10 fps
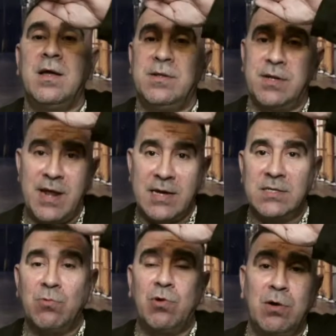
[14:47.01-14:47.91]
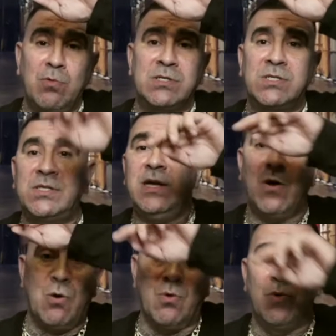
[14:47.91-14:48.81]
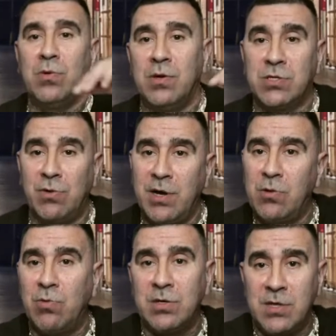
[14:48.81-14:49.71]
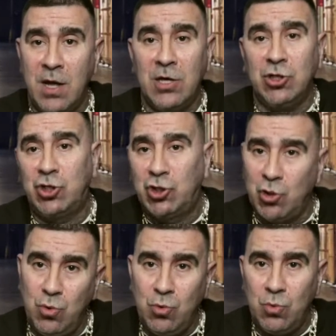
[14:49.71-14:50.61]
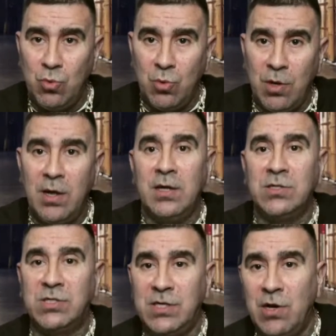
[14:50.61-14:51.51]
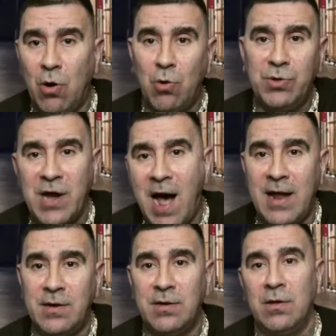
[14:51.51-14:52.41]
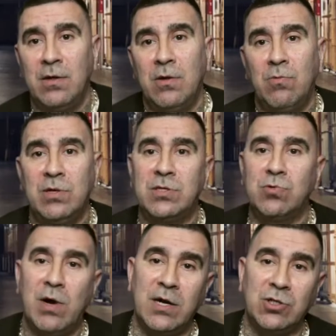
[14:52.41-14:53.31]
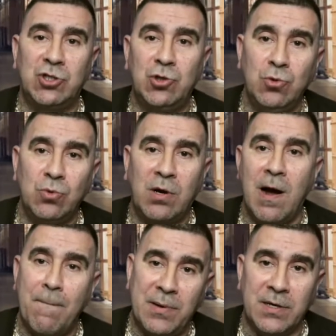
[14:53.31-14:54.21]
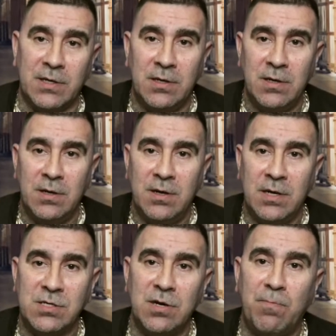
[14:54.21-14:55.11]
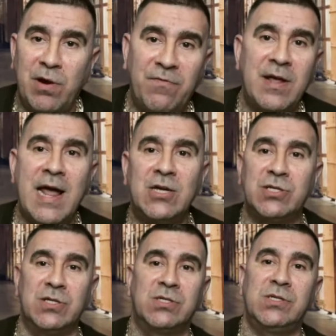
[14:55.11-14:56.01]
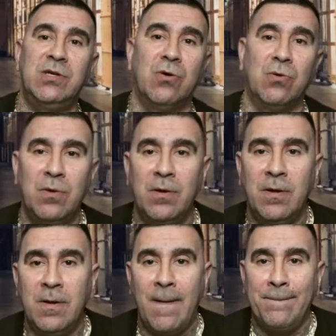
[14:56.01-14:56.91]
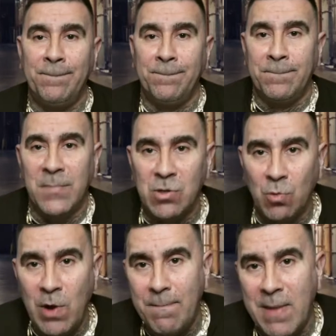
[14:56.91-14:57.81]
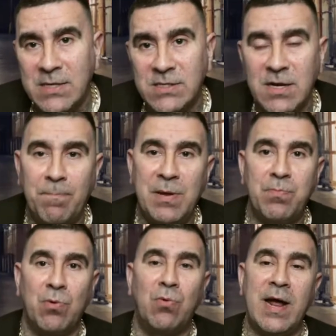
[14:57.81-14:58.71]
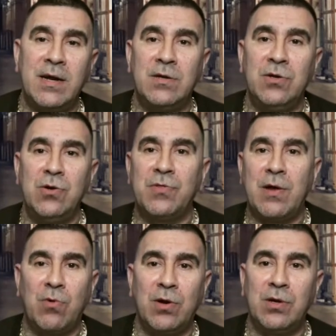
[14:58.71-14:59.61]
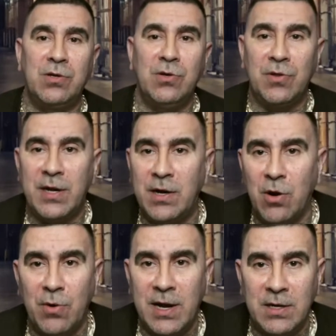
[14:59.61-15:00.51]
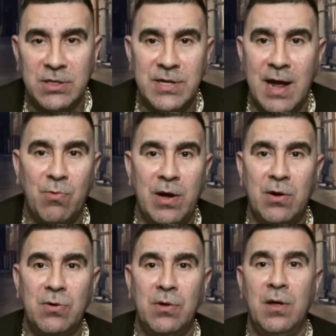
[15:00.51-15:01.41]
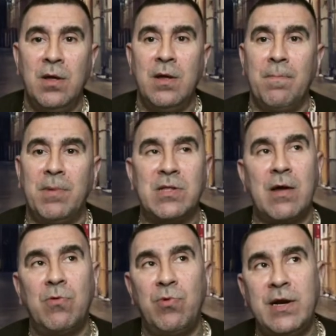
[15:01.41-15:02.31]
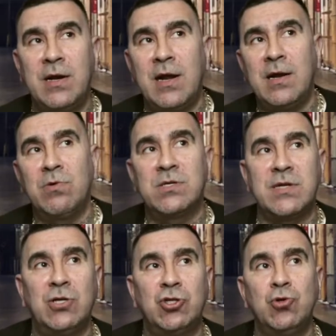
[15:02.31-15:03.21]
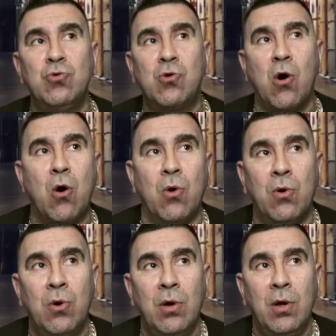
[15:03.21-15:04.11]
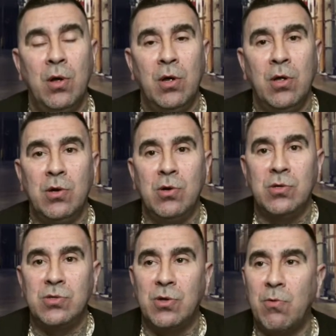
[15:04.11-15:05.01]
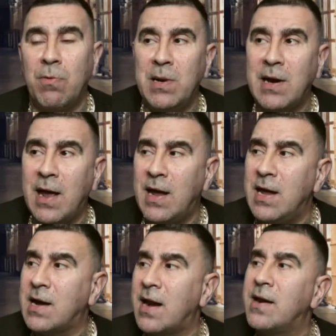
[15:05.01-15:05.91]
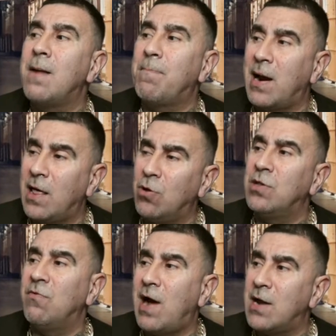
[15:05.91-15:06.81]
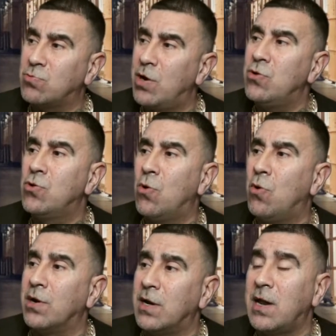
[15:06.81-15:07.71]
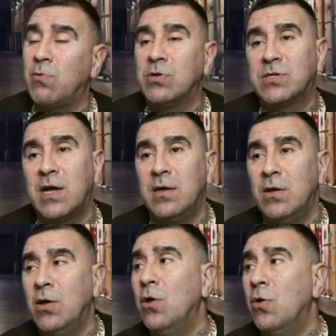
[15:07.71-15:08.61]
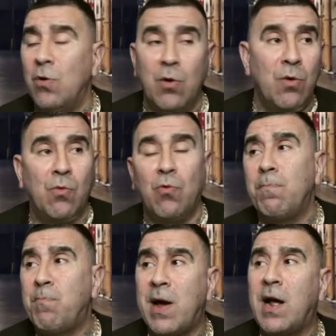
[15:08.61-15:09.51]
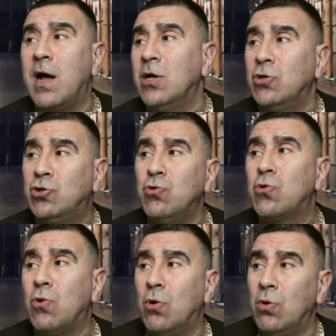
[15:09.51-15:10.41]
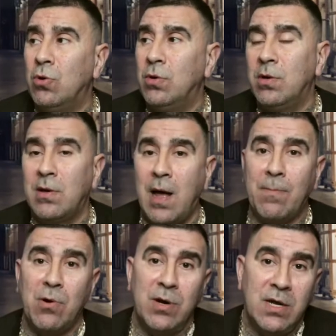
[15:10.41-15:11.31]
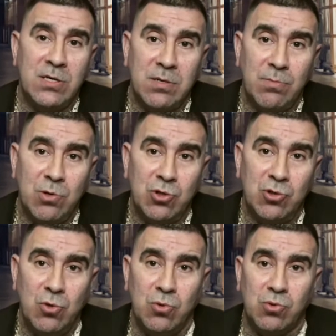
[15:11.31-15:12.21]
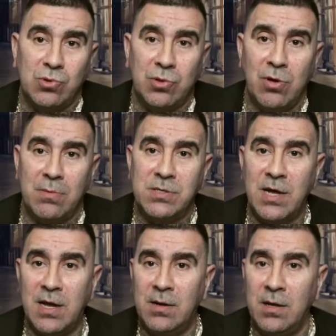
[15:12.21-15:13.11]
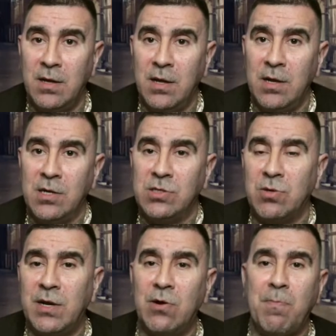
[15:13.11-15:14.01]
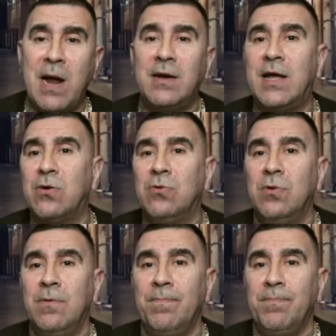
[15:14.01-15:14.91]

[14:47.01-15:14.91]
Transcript: The next word was CO. So in other words, shoe, CO dot, which is what? Shoe company. It's an abbreviation of CO. But the way Mexican people read it, you know, they didn't know English that well, but they would it and it would say Chuco. So they would be like, hey, carnal, para dónde vas? Where you going? And they would say, voy para Chuco. I'm going to get some new shoes. You know what I'm saying? So little by little,